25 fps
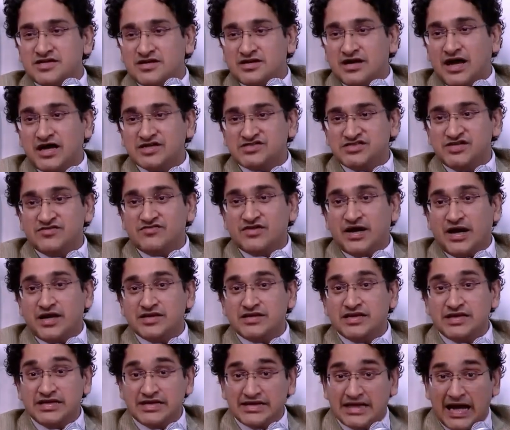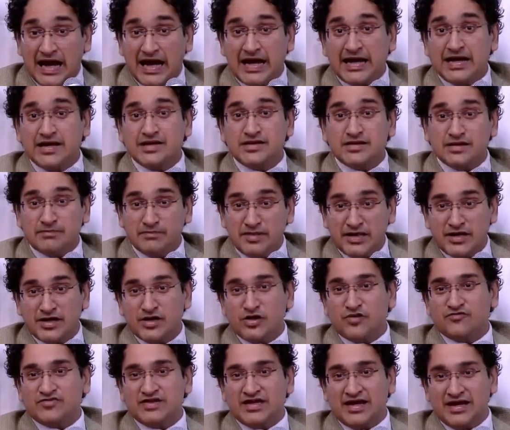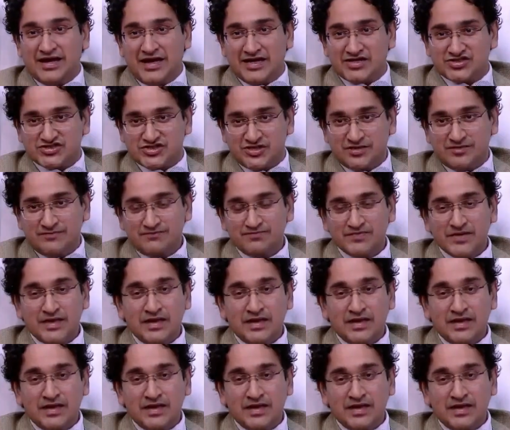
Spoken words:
Rajiv Gandhi, died in the middle of the election.